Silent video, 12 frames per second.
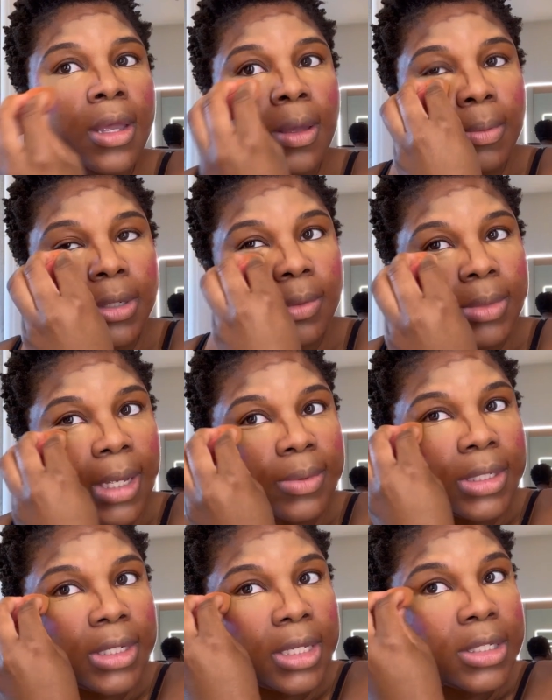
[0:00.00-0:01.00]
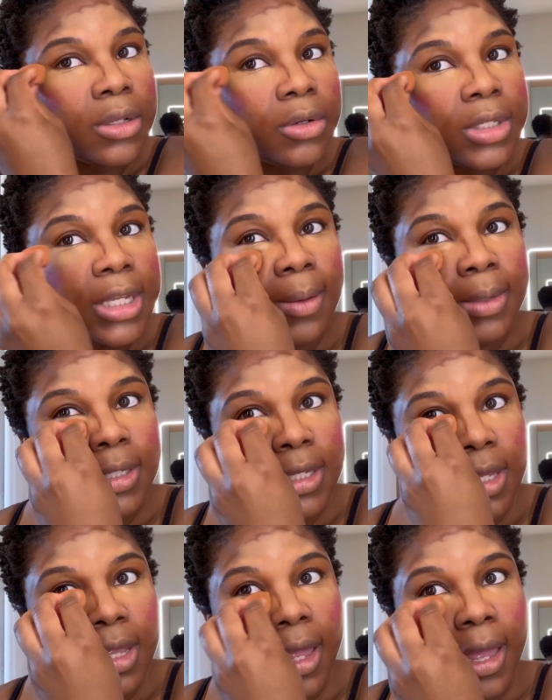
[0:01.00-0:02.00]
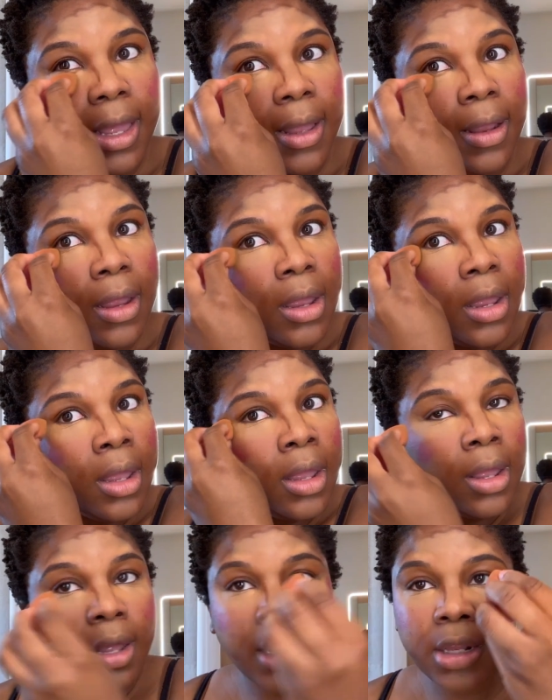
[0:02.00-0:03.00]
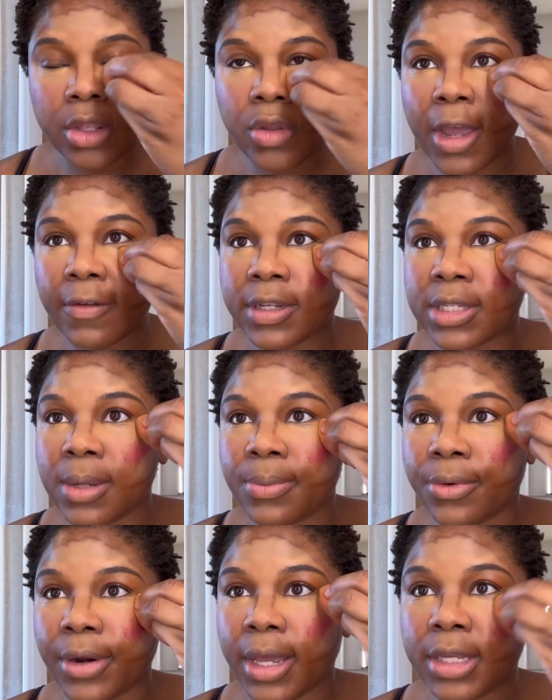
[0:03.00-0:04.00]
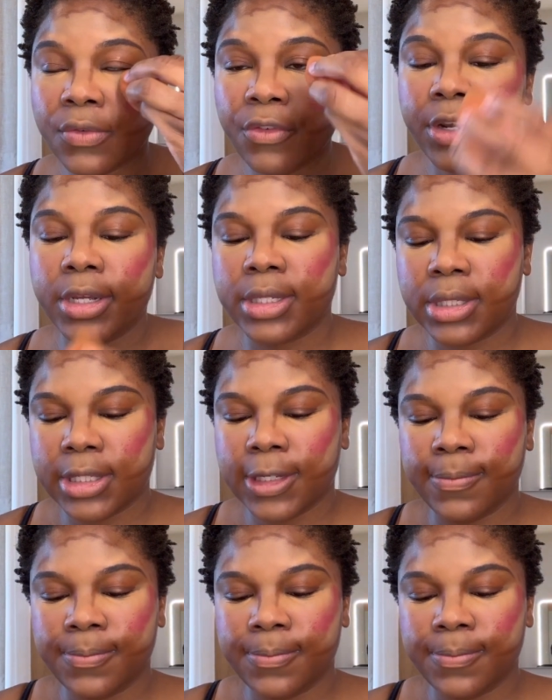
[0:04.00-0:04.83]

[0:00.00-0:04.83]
But sometimes it takes a little time to see that, and then you have to separate as friends,